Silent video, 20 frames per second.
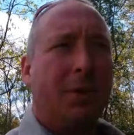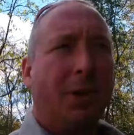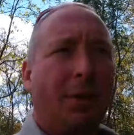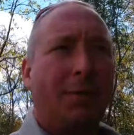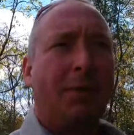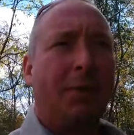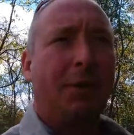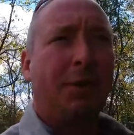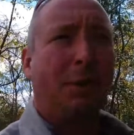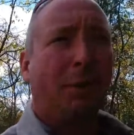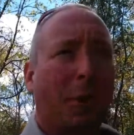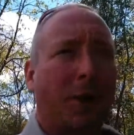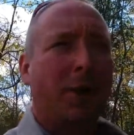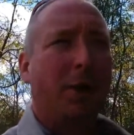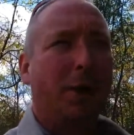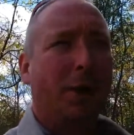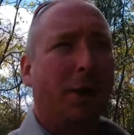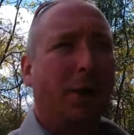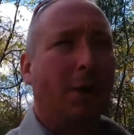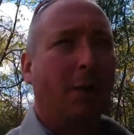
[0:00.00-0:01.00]
tough
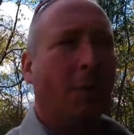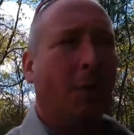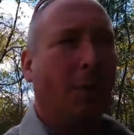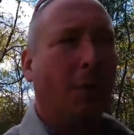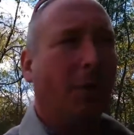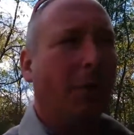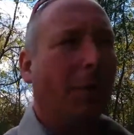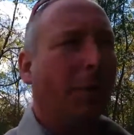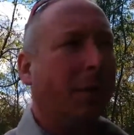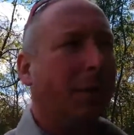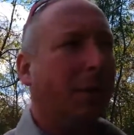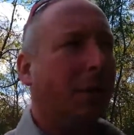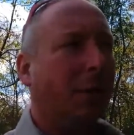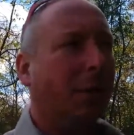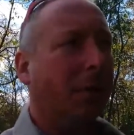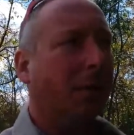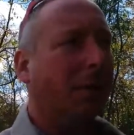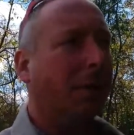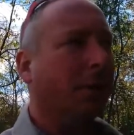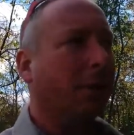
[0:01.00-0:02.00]
situation in the wilderness
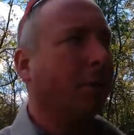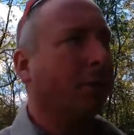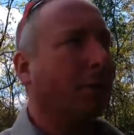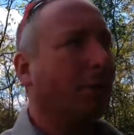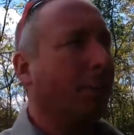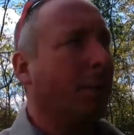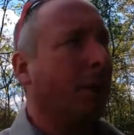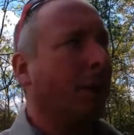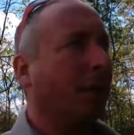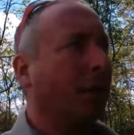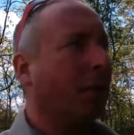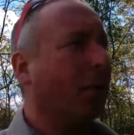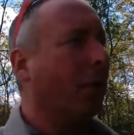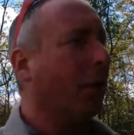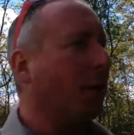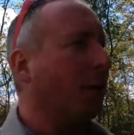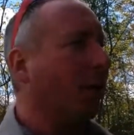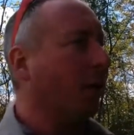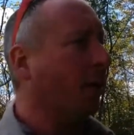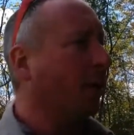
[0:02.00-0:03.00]
or in their
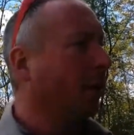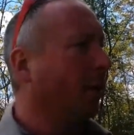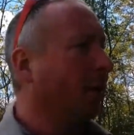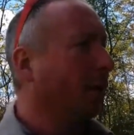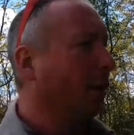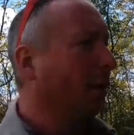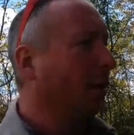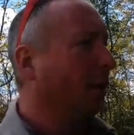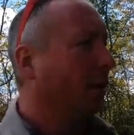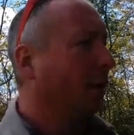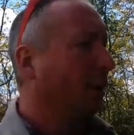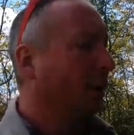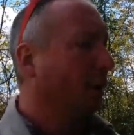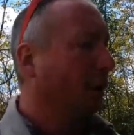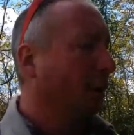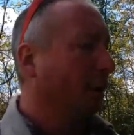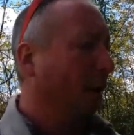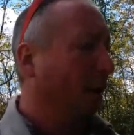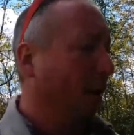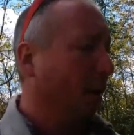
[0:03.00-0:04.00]
backyard and
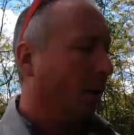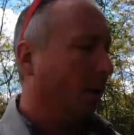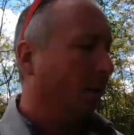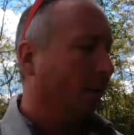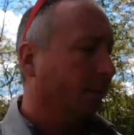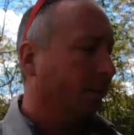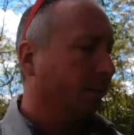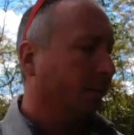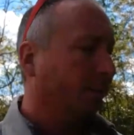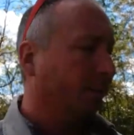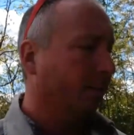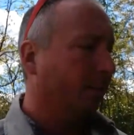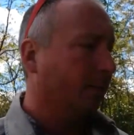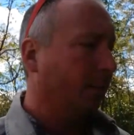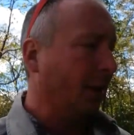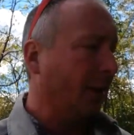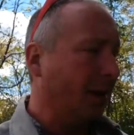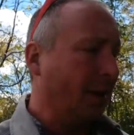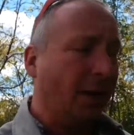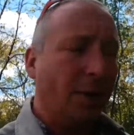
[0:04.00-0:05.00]
um,
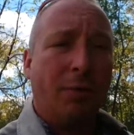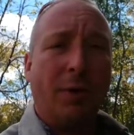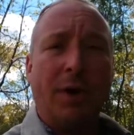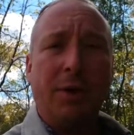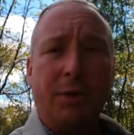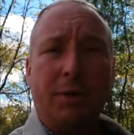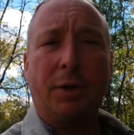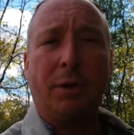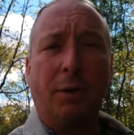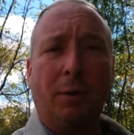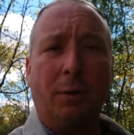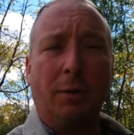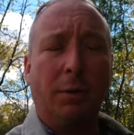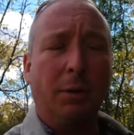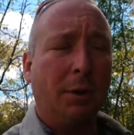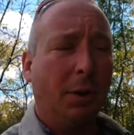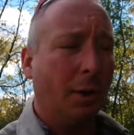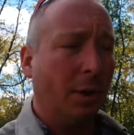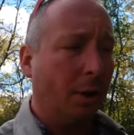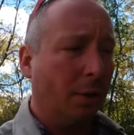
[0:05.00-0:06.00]
they need rescue,
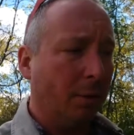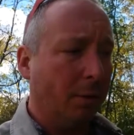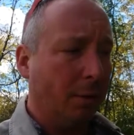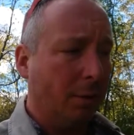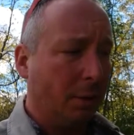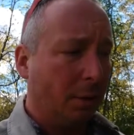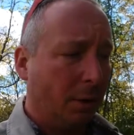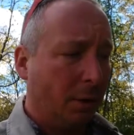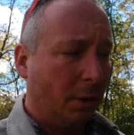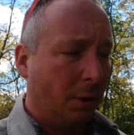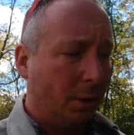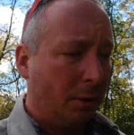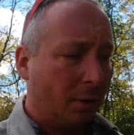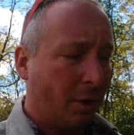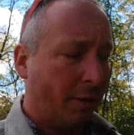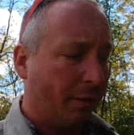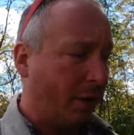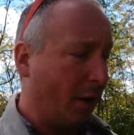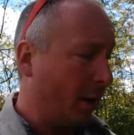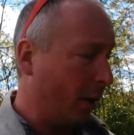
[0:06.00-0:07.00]
you know. So
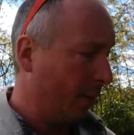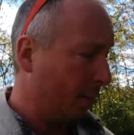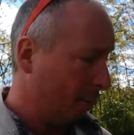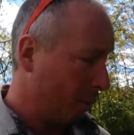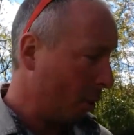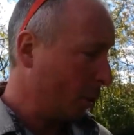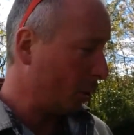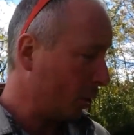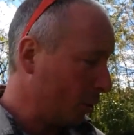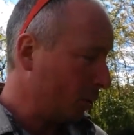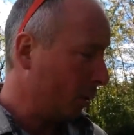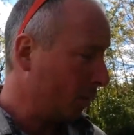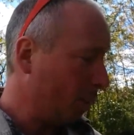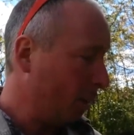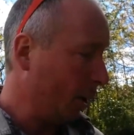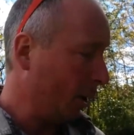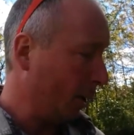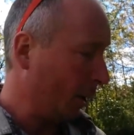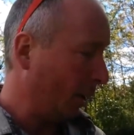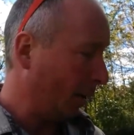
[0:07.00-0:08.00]
I've got an emergency
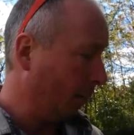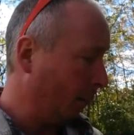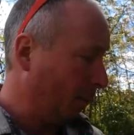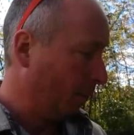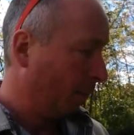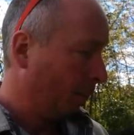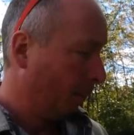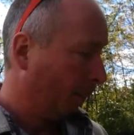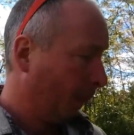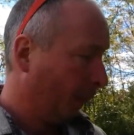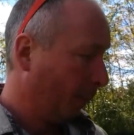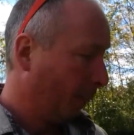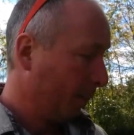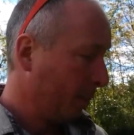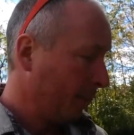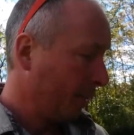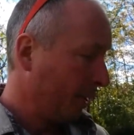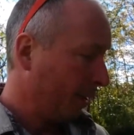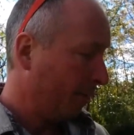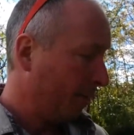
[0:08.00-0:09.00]
bucket
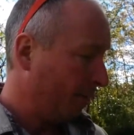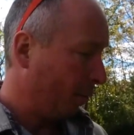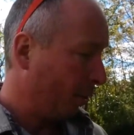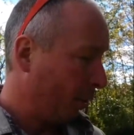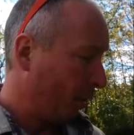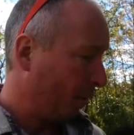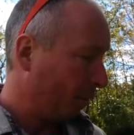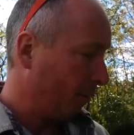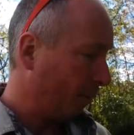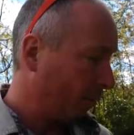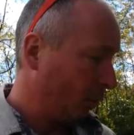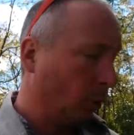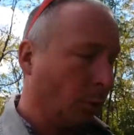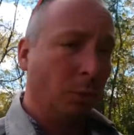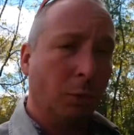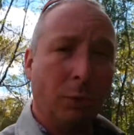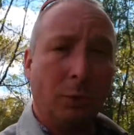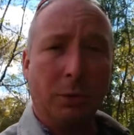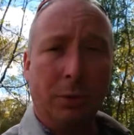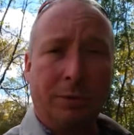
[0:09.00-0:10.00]
full of
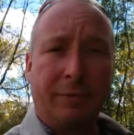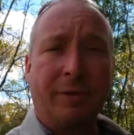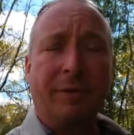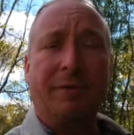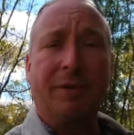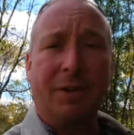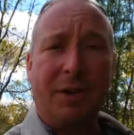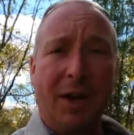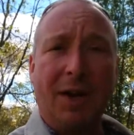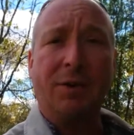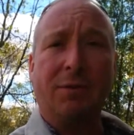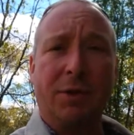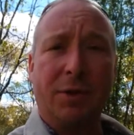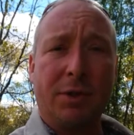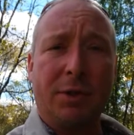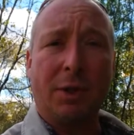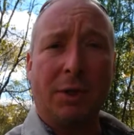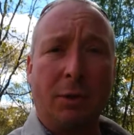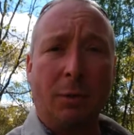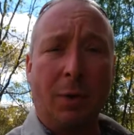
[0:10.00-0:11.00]
tools for dangerous
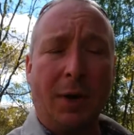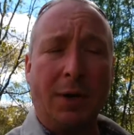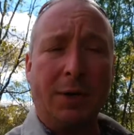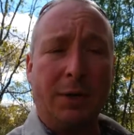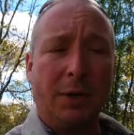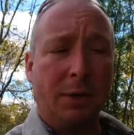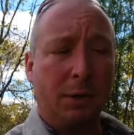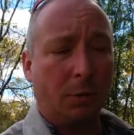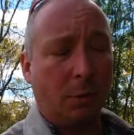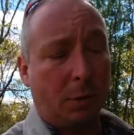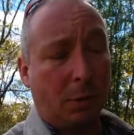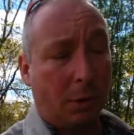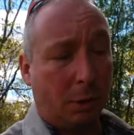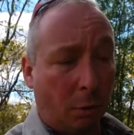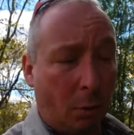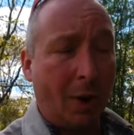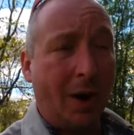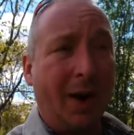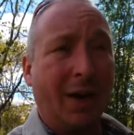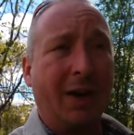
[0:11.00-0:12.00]
situations, which is
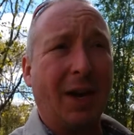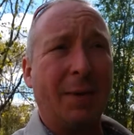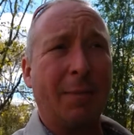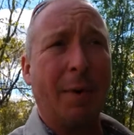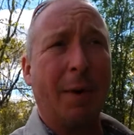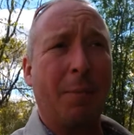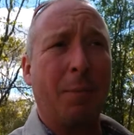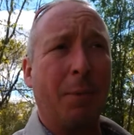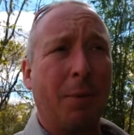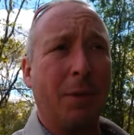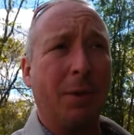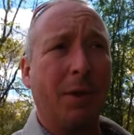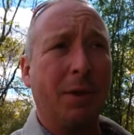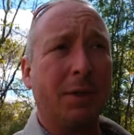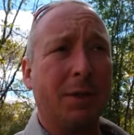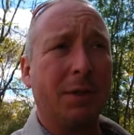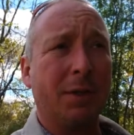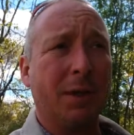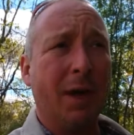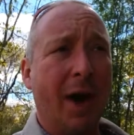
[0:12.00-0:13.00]
why I came up with
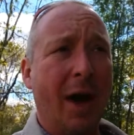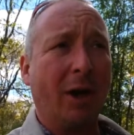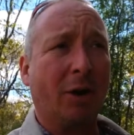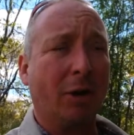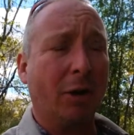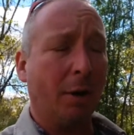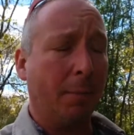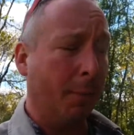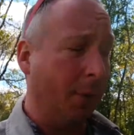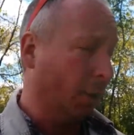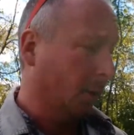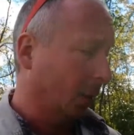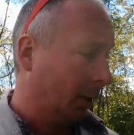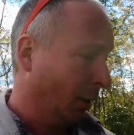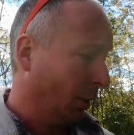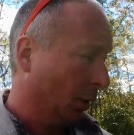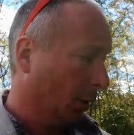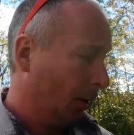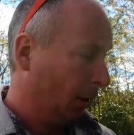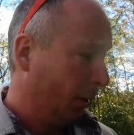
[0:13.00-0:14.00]
this acronym.
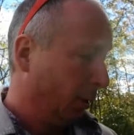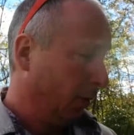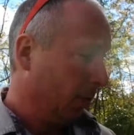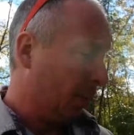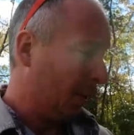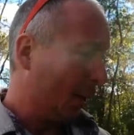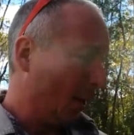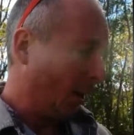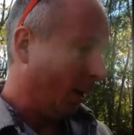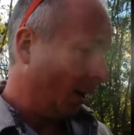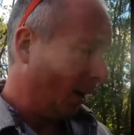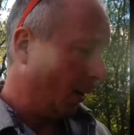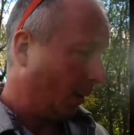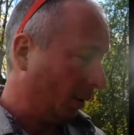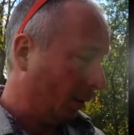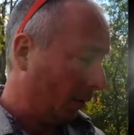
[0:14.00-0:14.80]
But uh,